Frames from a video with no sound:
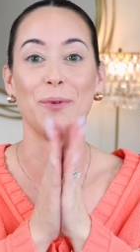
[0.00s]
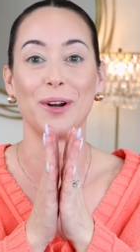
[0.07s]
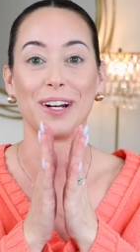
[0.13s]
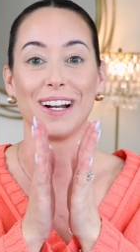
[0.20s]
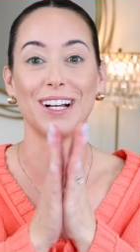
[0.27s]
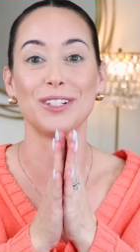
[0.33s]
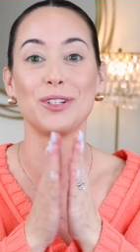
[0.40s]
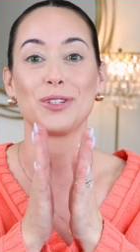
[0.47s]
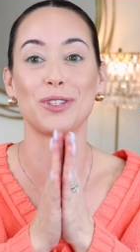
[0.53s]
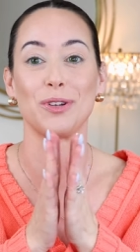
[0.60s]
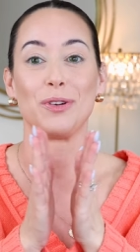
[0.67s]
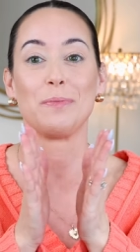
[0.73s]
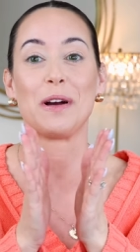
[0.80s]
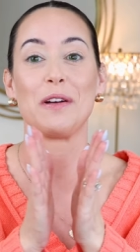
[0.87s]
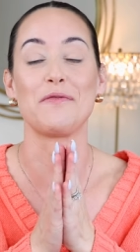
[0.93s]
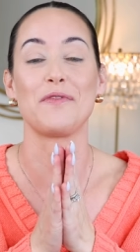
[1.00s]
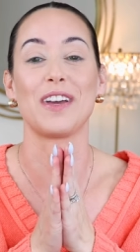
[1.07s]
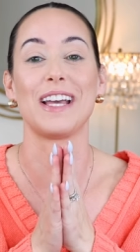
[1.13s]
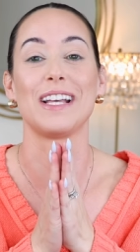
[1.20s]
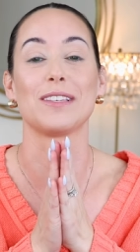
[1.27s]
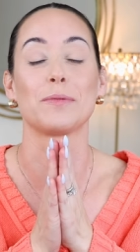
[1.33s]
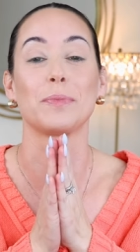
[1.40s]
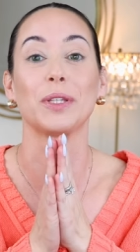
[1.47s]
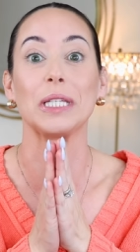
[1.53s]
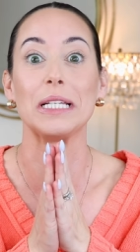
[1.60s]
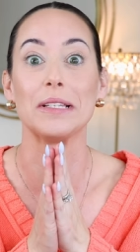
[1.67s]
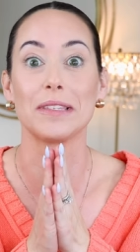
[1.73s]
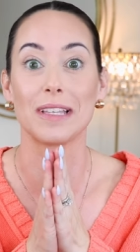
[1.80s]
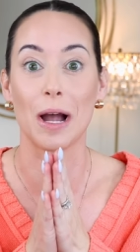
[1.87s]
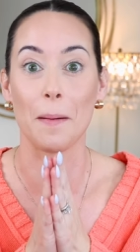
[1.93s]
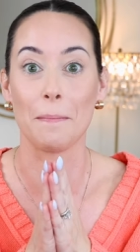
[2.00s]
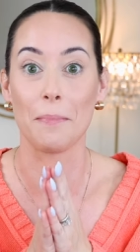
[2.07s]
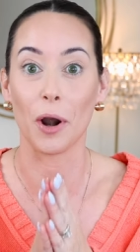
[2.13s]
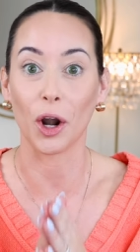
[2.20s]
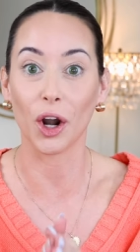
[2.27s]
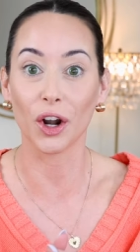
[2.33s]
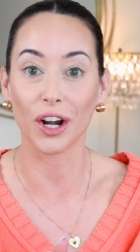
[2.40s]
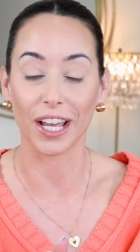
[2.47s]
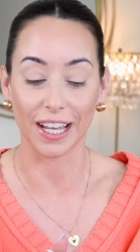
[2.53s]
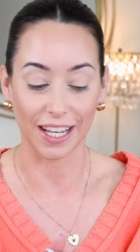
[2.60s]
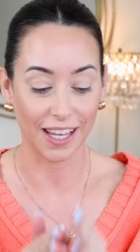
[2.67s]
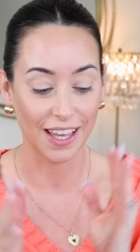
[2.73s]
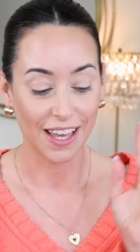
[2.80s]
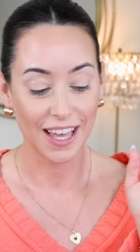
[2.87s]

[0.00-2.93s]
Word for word: what did I just do to my face? Please stop burning.